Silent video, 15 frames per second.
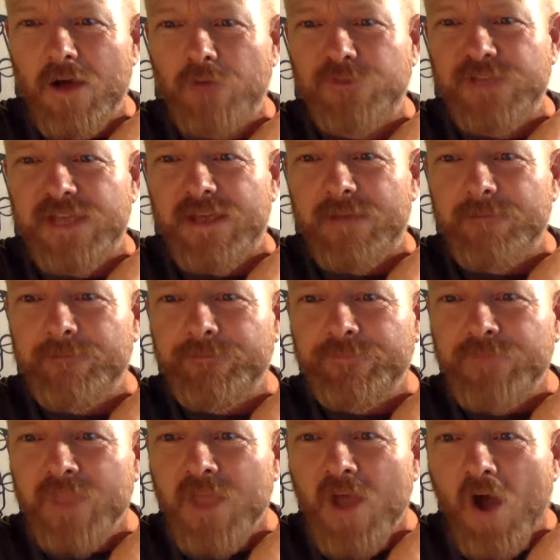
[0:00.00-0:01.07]
Oh, dear.
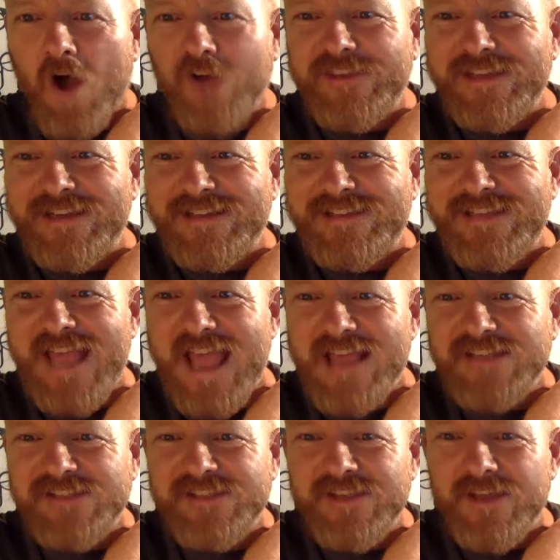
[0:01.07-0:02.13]
I did a
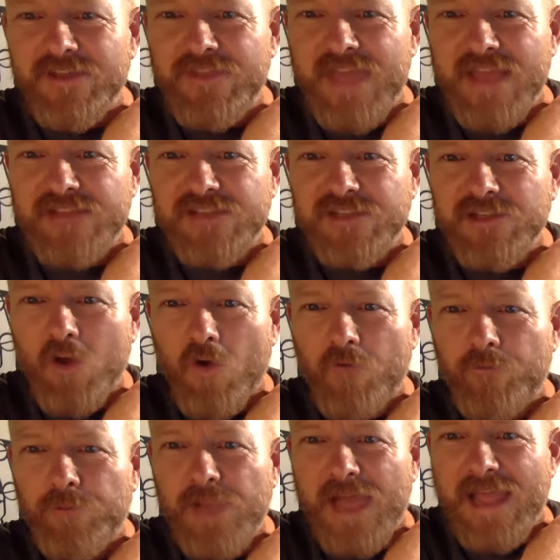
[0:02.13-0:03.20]
test and there's a lot
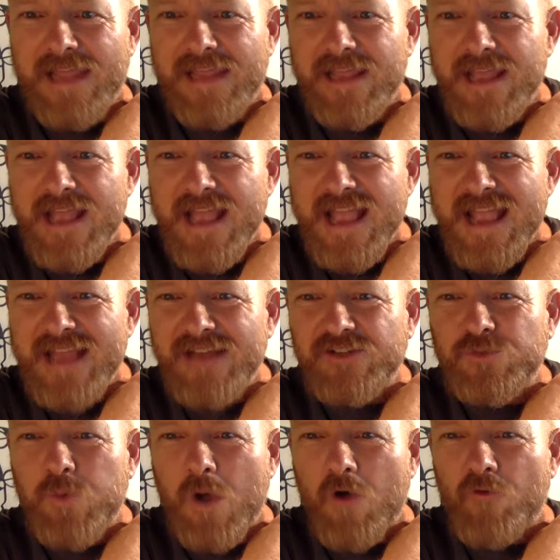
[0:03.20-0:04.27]
of play in a
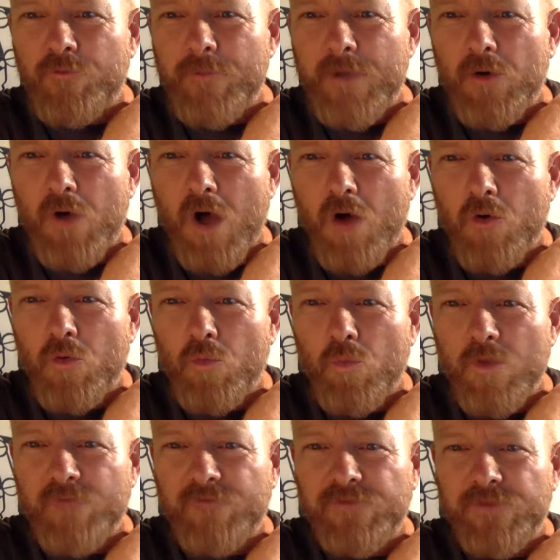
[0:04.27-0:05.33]
12 mil
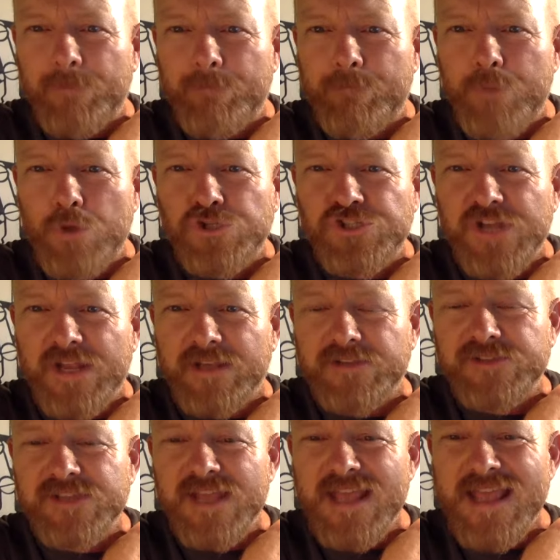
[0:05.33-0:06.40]
hole with the
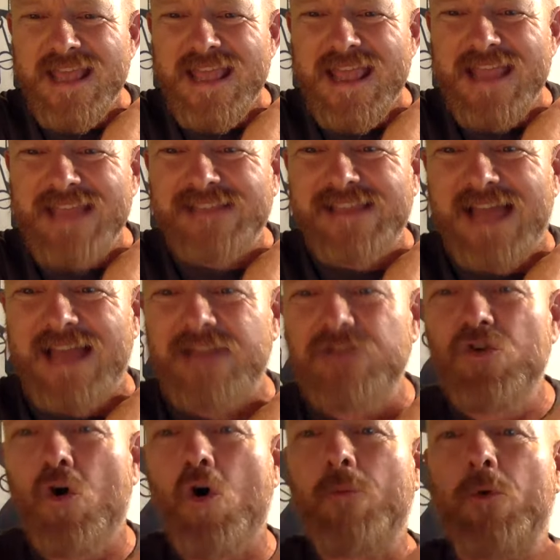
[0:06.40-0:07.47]
bushings. Is that
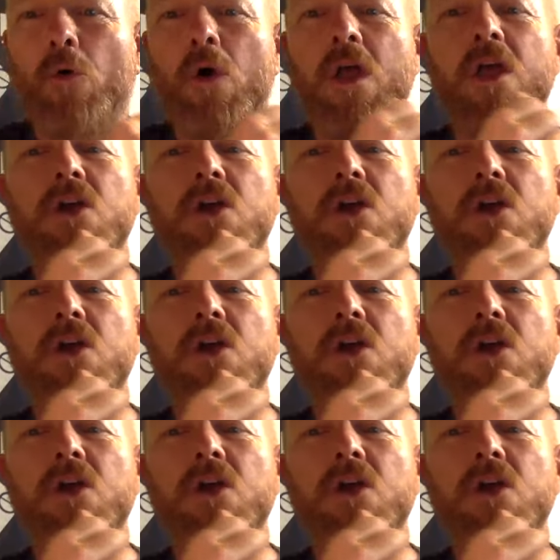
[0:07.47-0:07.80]
normal?